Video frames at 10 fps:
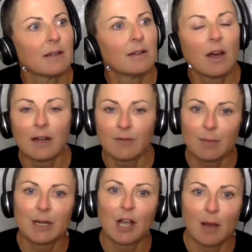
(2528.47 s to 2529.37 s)
not
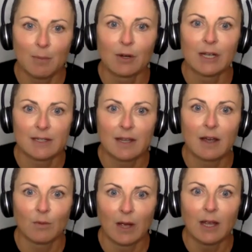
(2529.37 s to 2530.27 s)
everybody operates
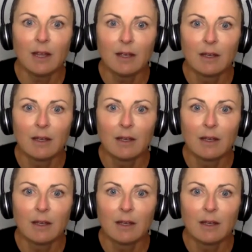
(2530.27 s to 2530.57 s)
that way.